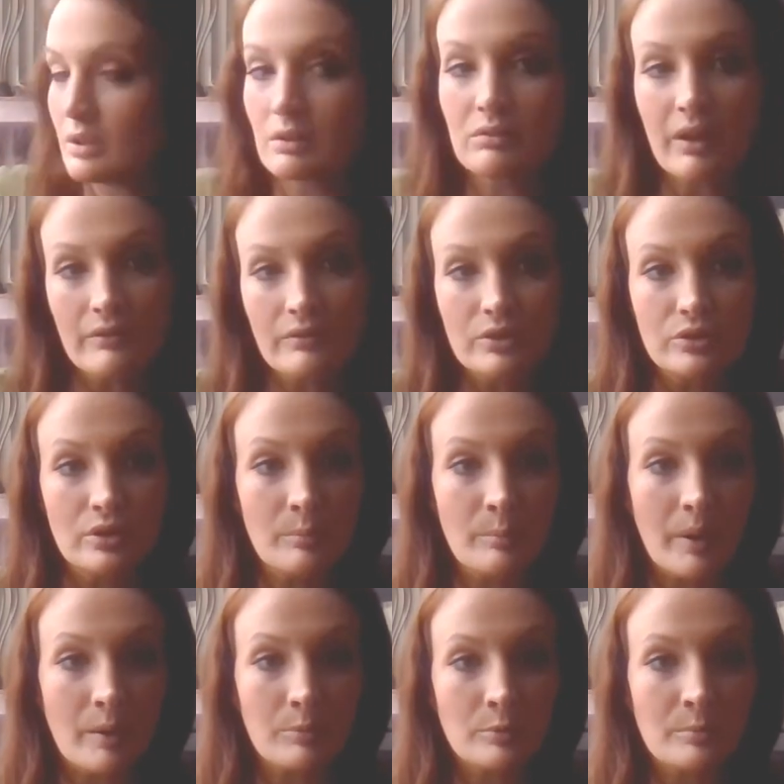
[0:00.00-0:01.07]
lavender and
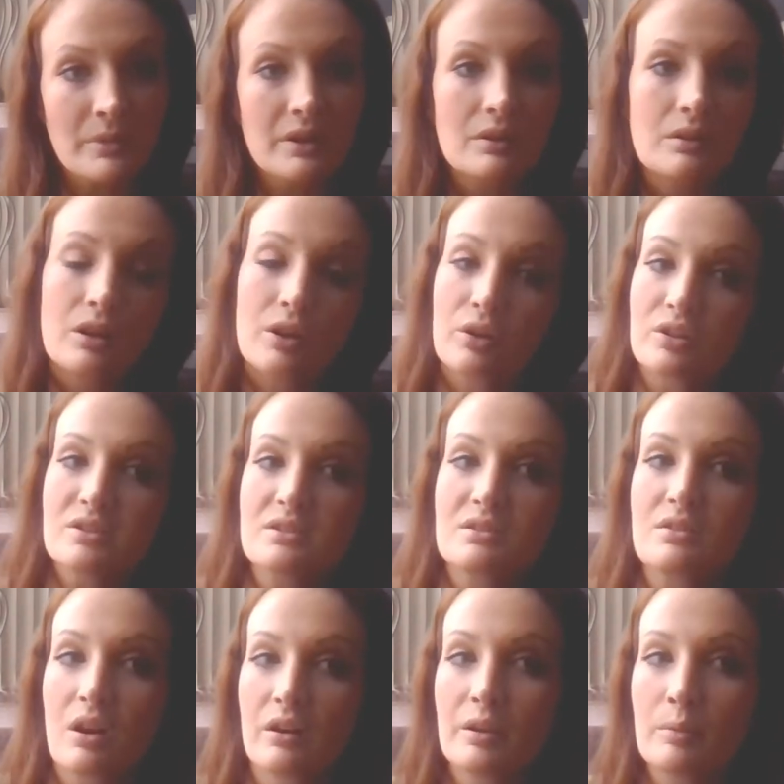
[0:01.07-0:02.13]
peppermint, a good
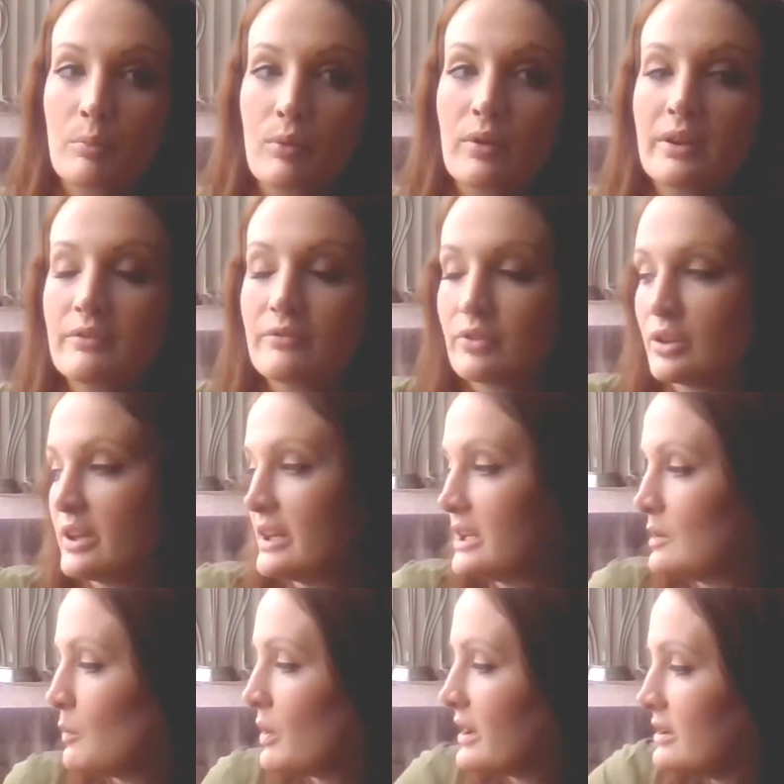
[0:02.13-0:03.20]
starting point for
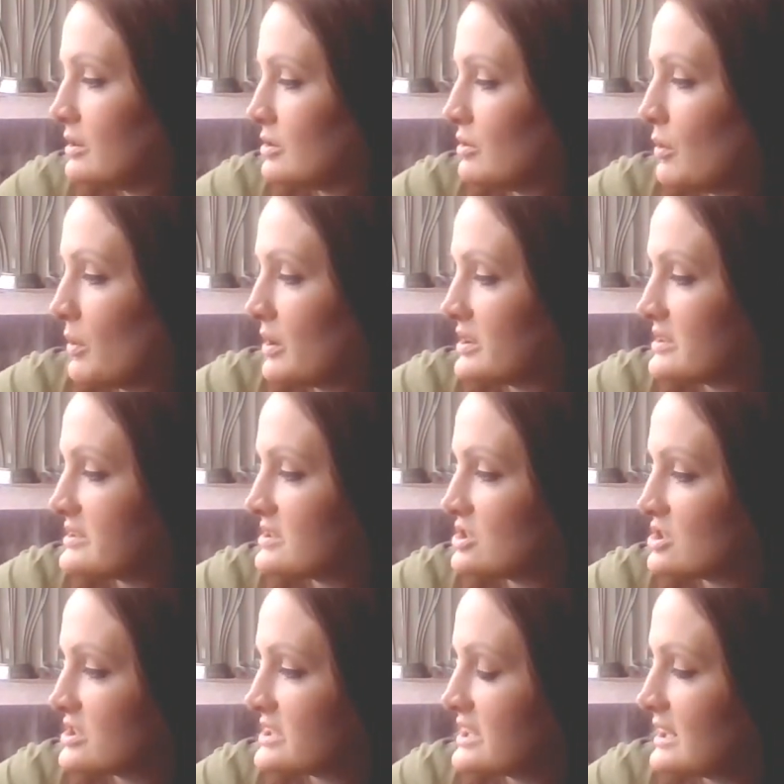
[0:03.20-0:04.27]
anyone who wants to
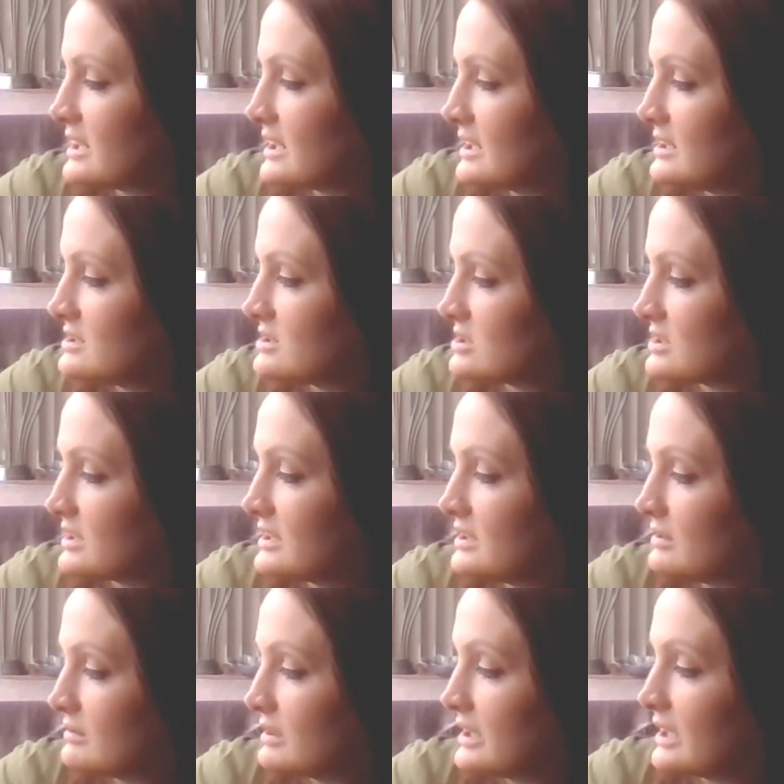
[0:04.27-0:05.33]
just get into
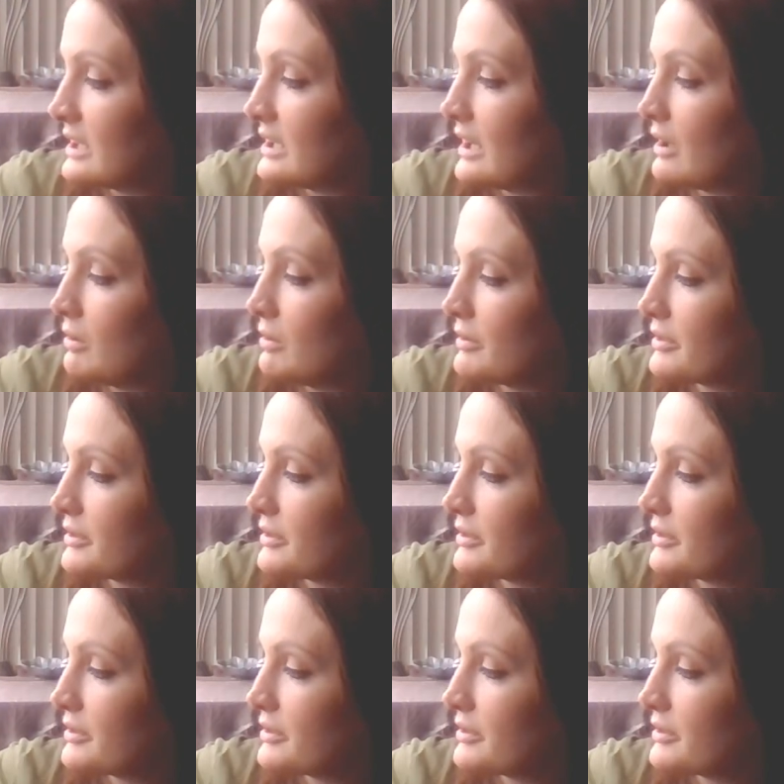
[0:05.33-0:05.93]
healing and health.